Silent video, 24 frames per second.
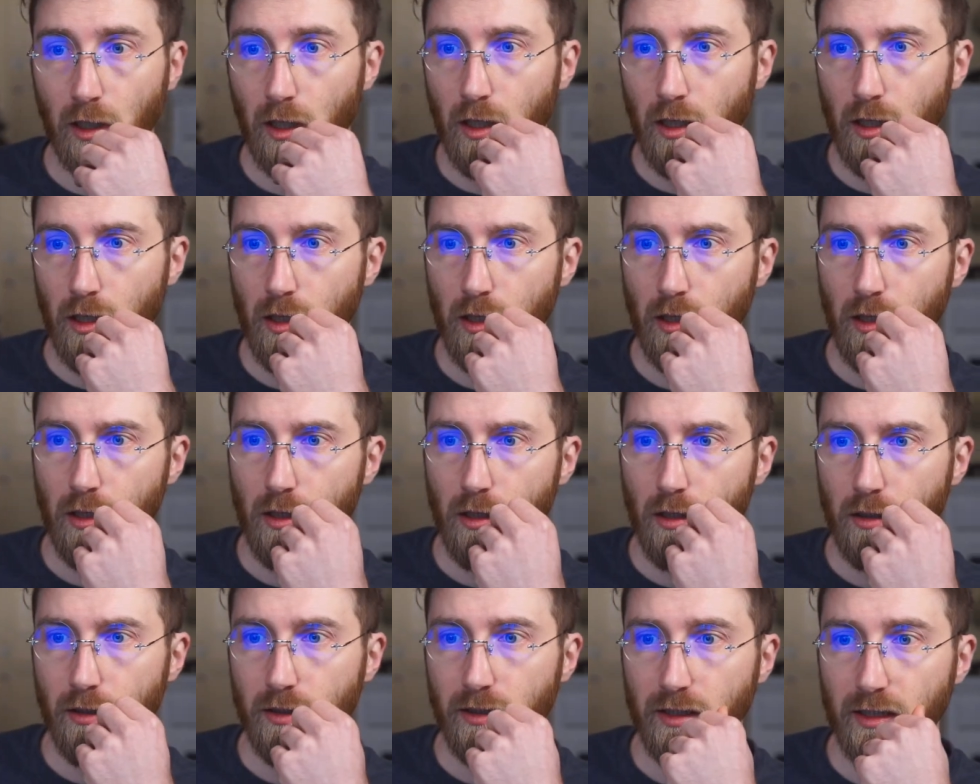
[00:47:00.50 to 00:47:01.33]

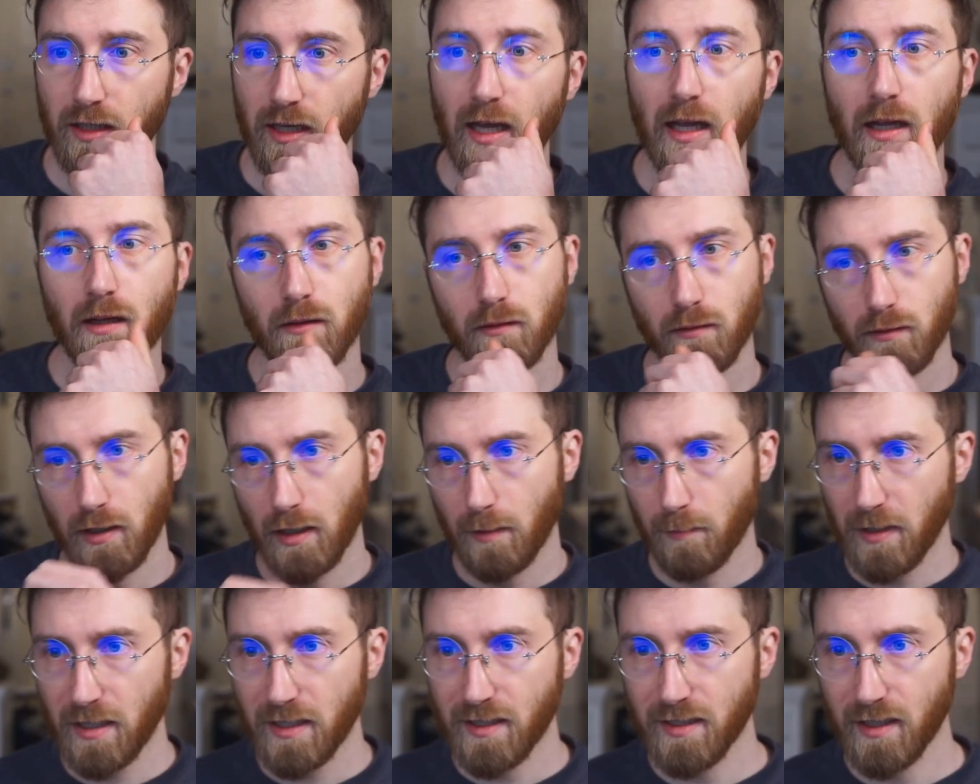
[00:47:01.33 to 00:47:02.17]
Yeah,
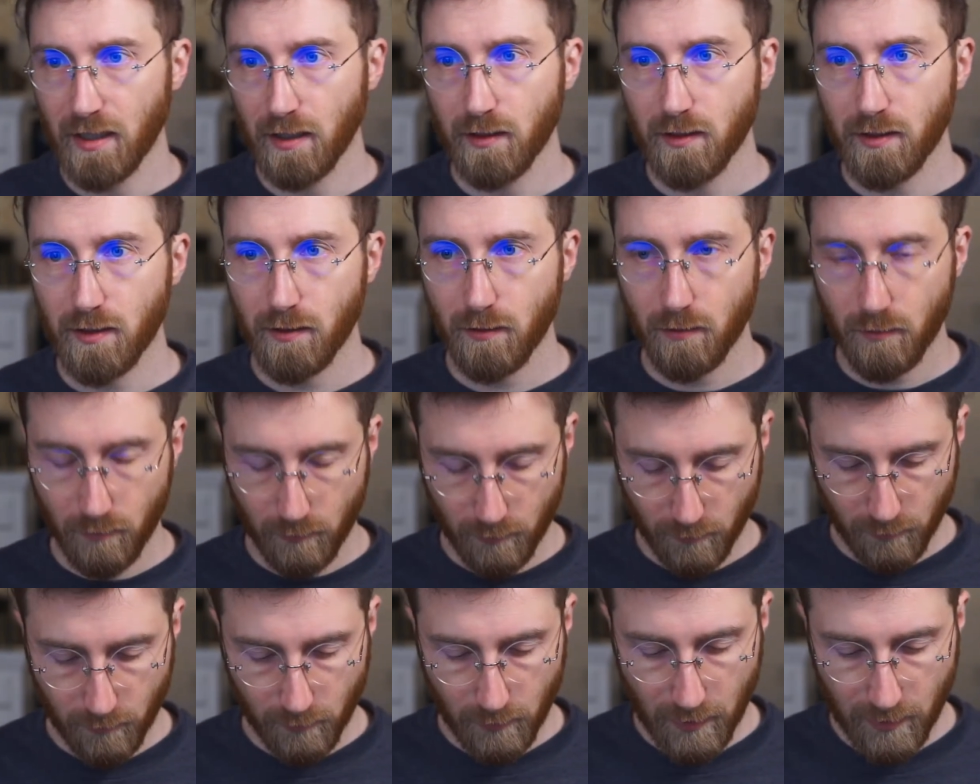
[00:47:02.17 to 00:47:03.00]
that makes sense.
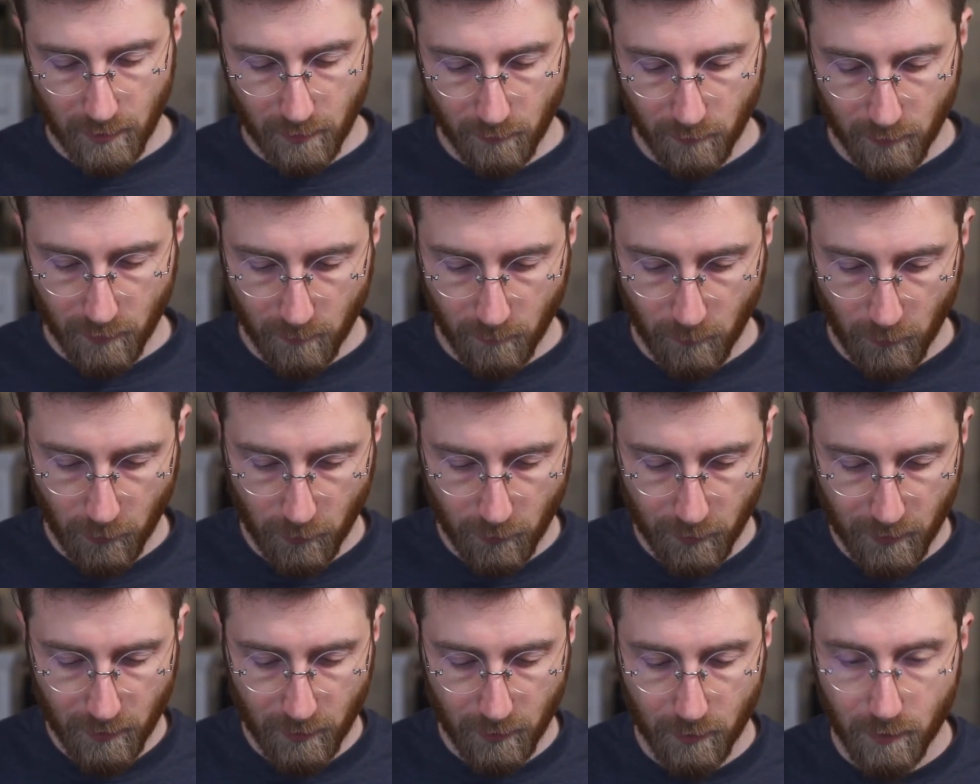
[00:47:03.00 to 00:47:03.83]
Let's do some
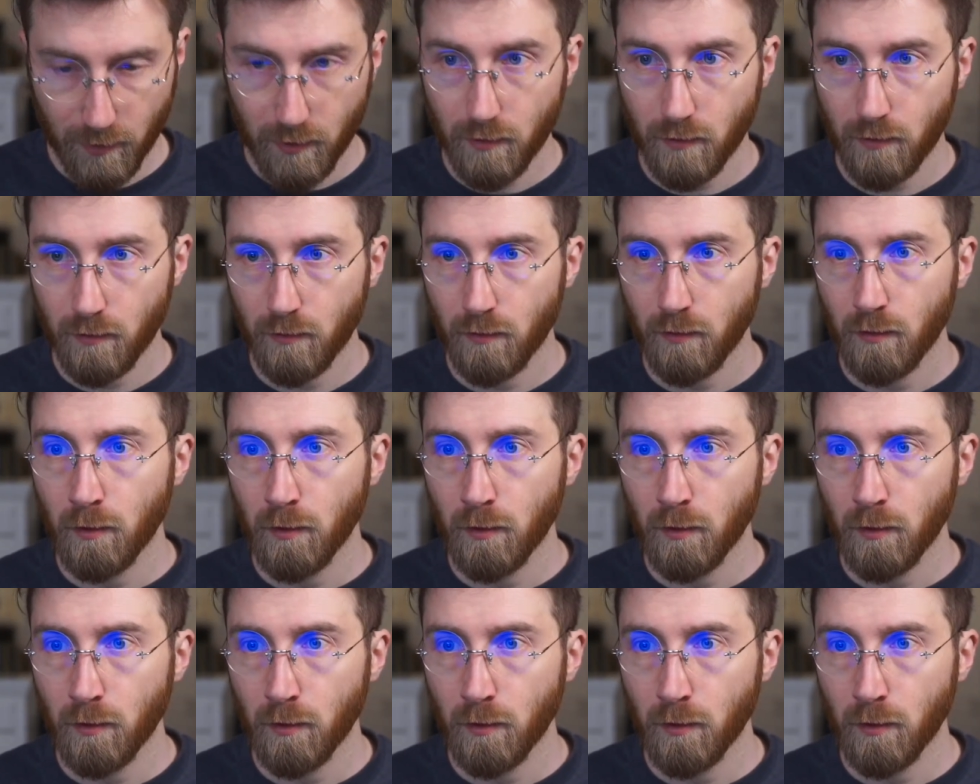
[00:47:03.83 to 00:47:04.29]
nurses.